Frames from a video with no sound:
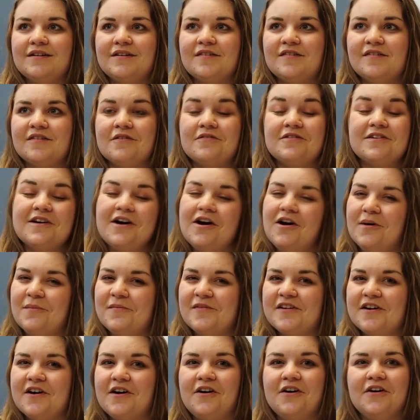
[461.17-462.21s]
So the
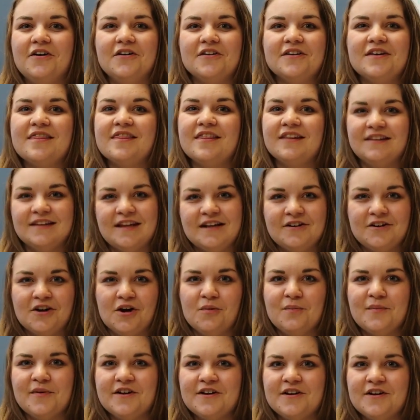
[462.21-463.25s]
column's called The Letter
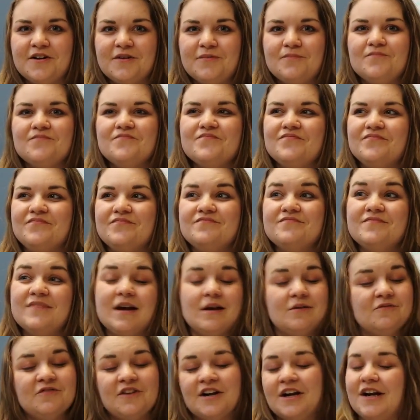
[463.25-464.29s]
Opener.
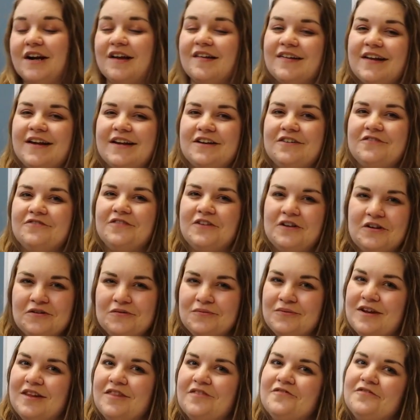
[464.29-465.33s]
I'm very excited for you to
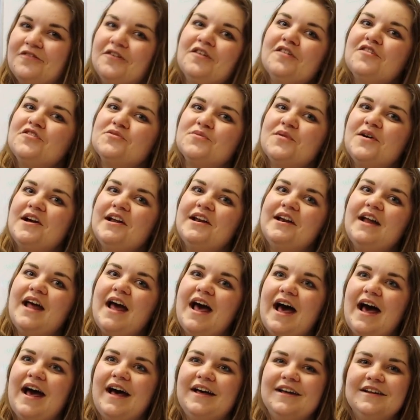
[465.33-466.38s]
read the first one,
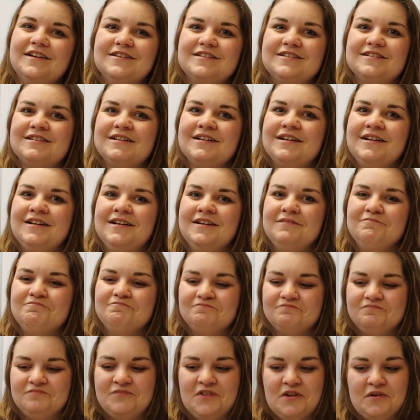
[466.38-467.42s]
and
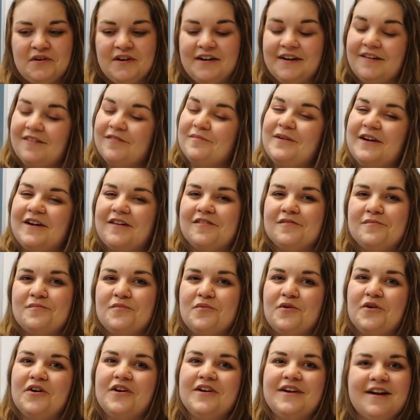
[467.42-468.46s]
you can expect some
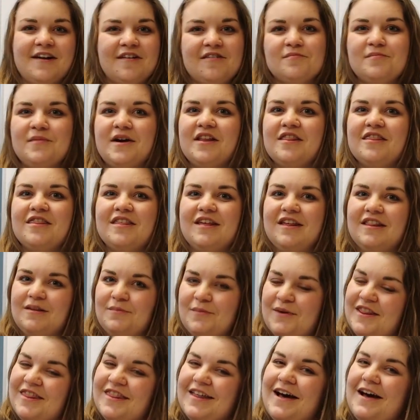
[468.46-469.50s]
more next month and the
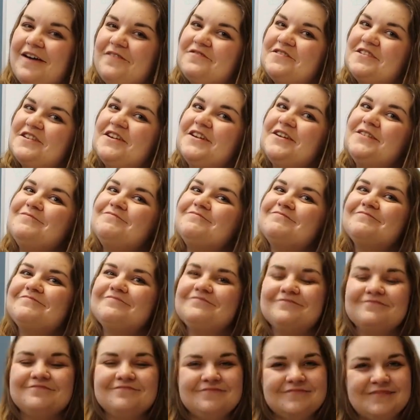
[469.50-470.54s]
month after,
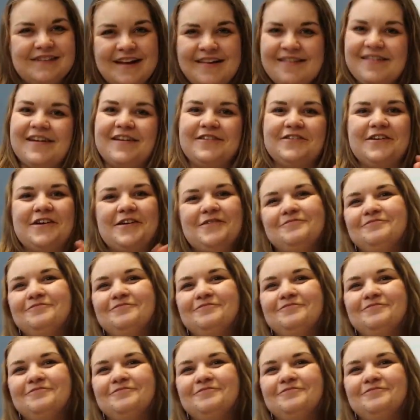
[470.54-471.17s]
etc.